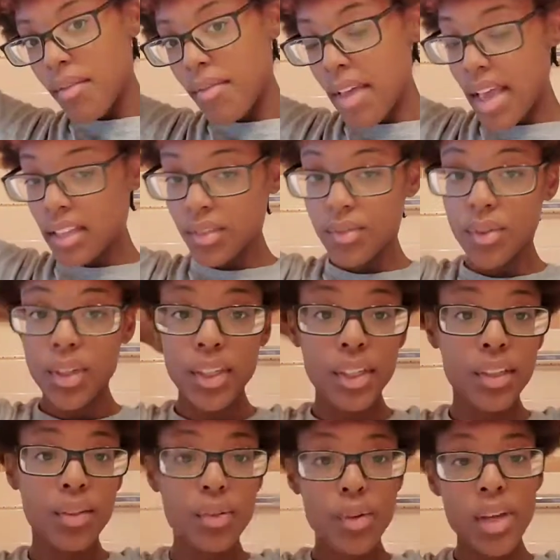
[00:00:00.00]
of fast
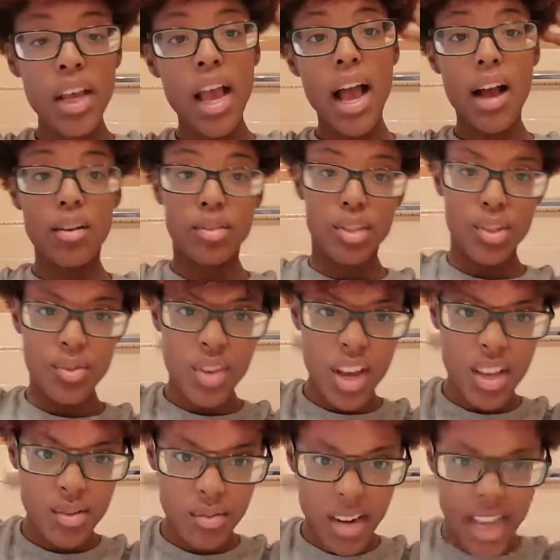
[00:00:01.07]
forwarding through it, I'll show you
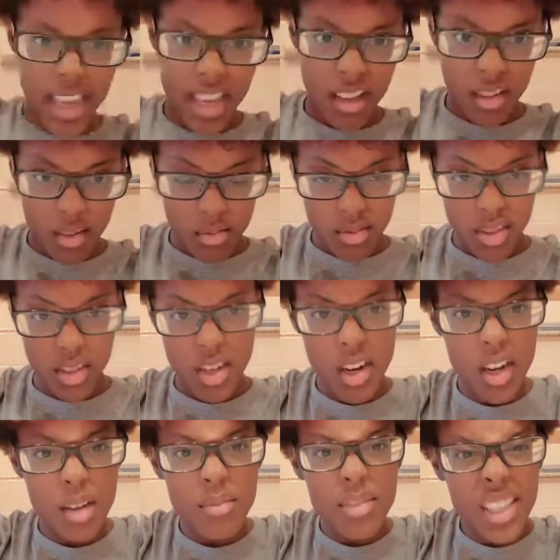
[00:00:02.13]
guys when I get closer
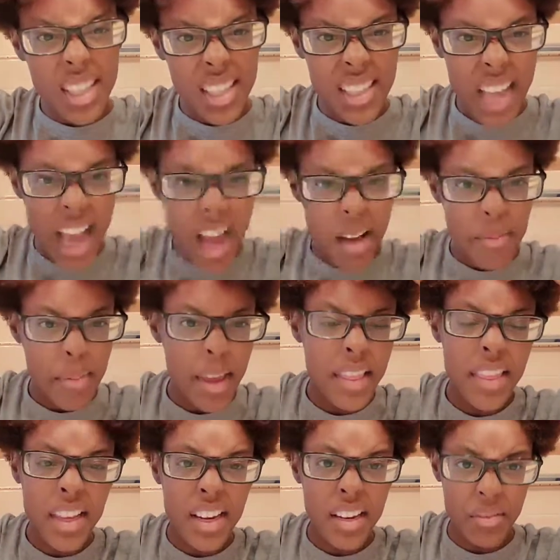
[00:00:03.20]
up to the top,
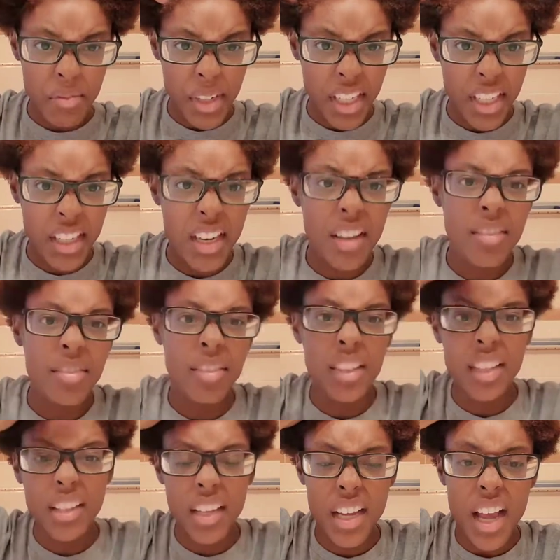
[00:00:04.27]
and then we can
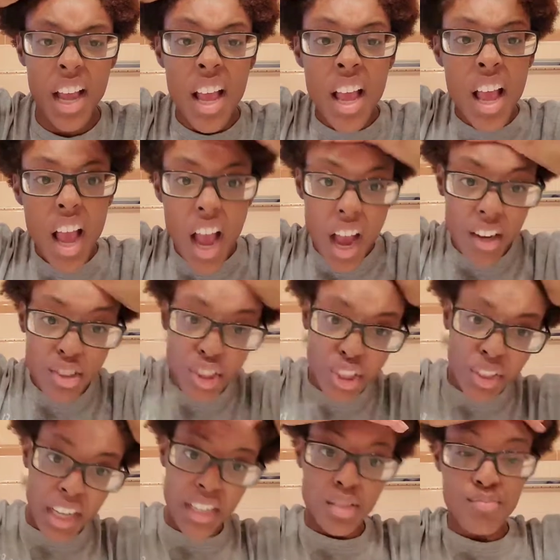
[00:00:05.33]
definitely, like, I'll show
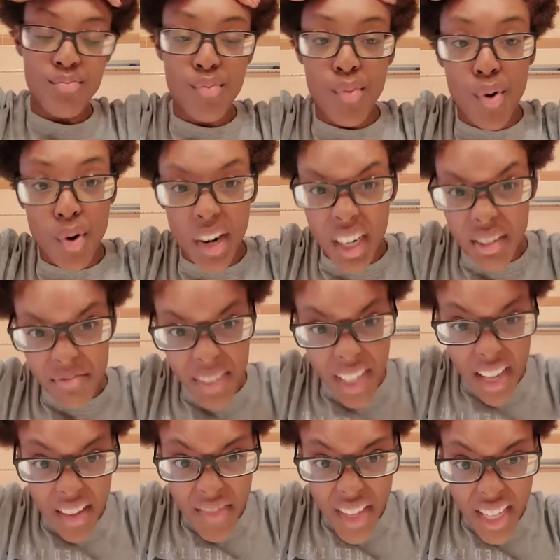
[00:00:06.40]
you guys more in
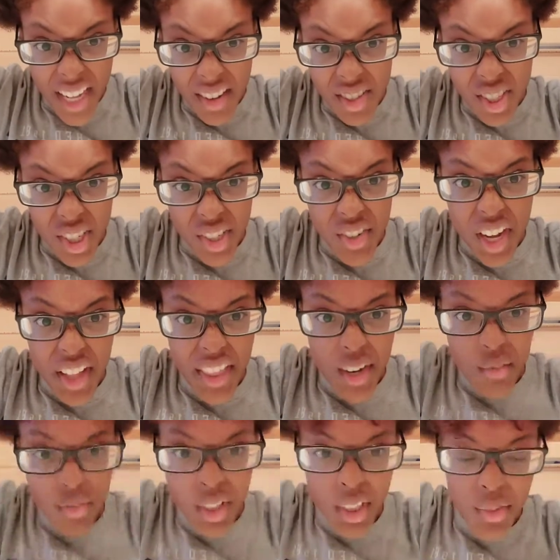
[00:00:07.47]
depth, and I'll show you how they
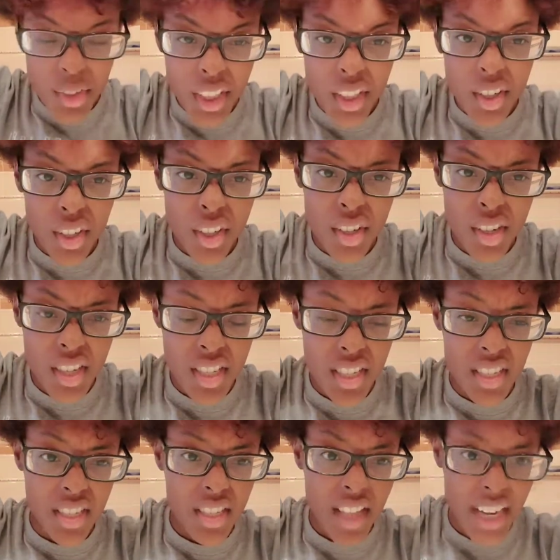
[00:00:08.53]
really curl, because
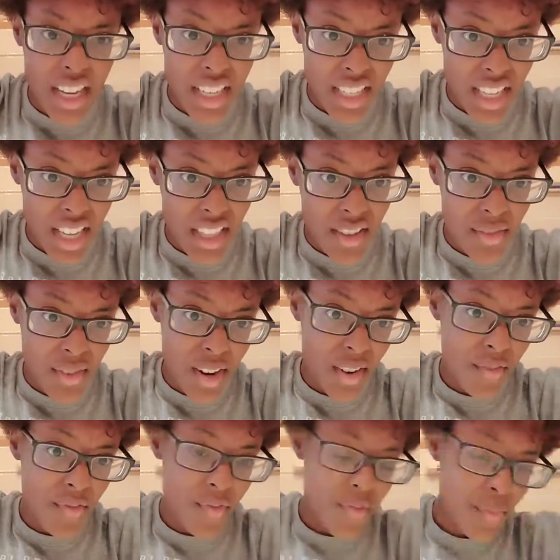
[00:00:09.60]
like I said, the
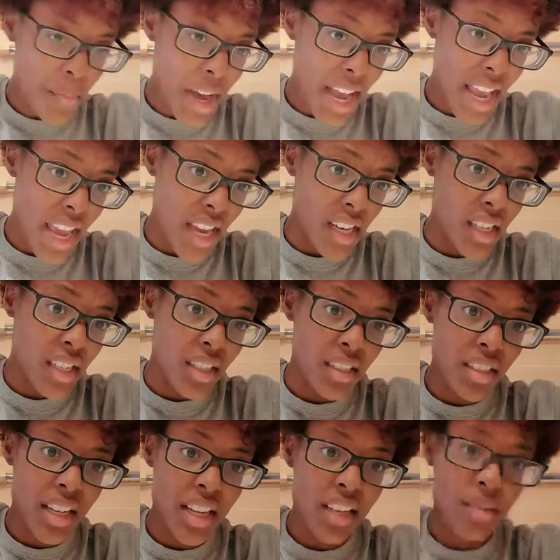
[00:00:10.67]
front of my hair
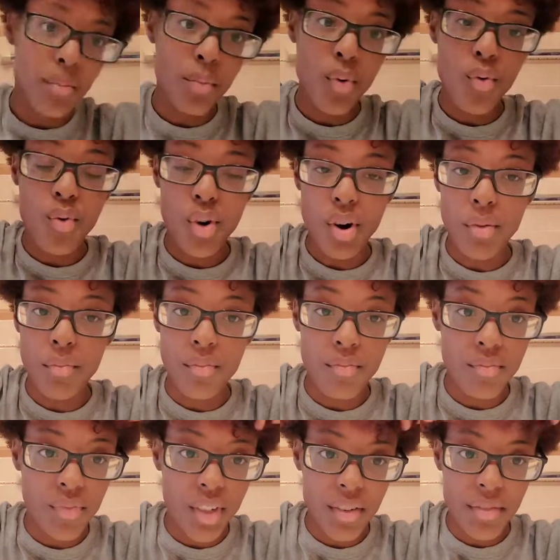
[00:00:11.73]
is like more
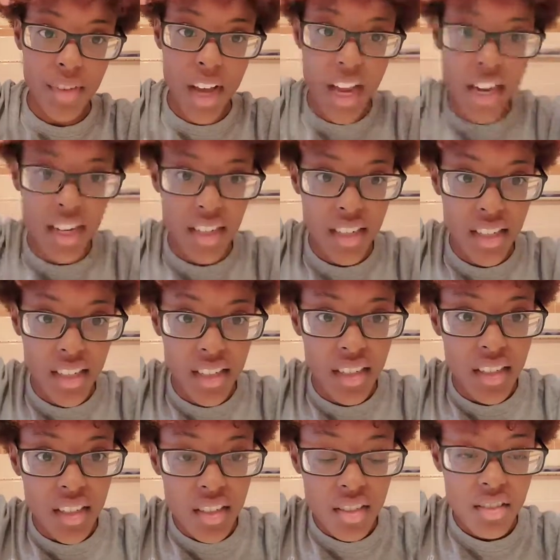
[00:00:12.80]
defined,
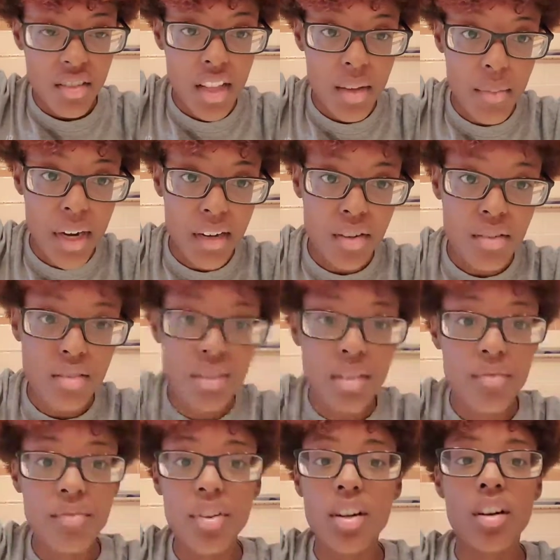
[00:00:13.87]
so like my curls
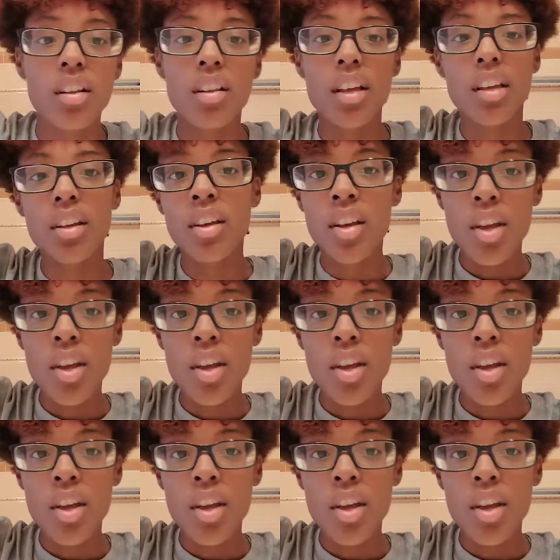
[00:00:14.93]
up front are like